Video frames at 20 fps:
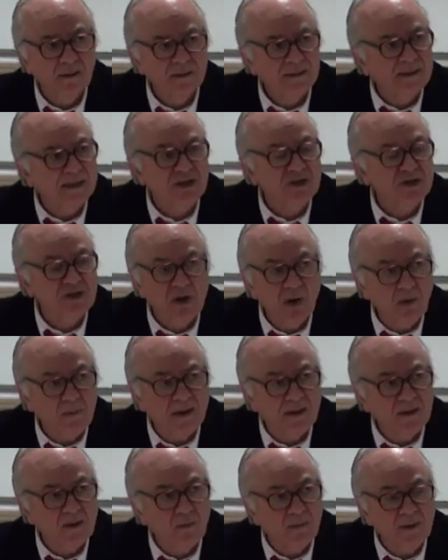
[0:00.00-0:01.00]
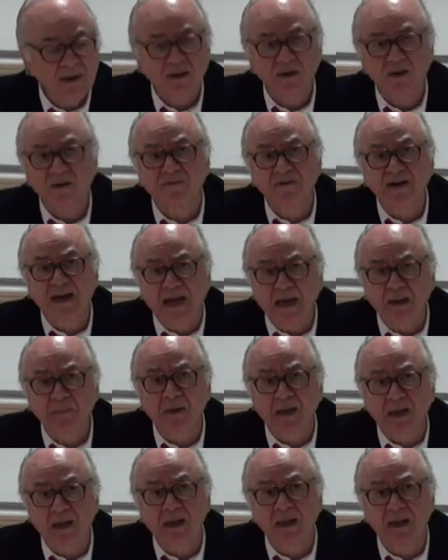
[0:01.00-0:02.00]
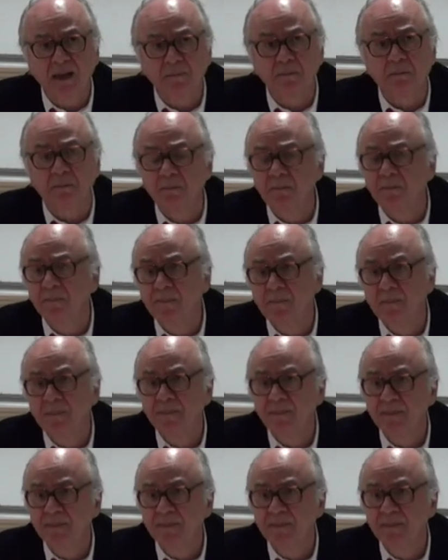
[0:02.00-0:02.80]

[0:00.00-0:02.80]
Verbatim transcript: There is no other way of naming him